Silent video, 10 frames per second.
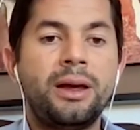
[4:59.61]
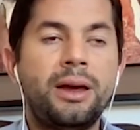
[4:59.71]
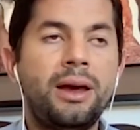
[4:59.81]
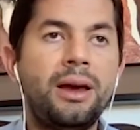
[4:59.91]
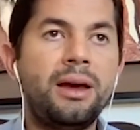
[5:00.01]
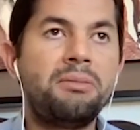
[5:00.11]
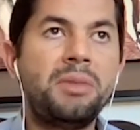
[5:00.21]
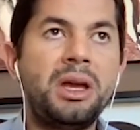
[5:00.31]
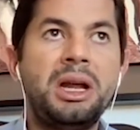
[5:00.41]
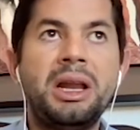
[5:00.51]

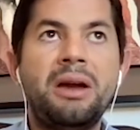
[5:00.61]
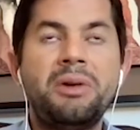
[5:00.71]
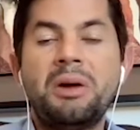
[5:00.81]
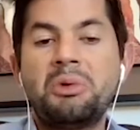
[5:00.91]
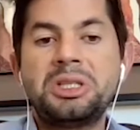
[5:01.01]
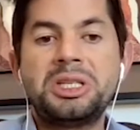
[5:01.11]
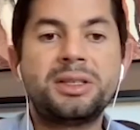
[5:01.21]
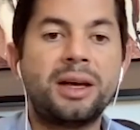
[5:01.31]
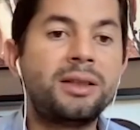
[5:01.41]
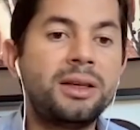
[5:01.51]
in an area which
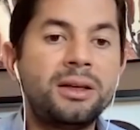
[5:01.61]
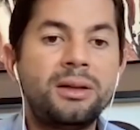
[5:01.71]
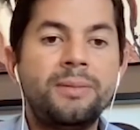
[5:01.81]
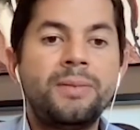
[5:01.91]
is ideal.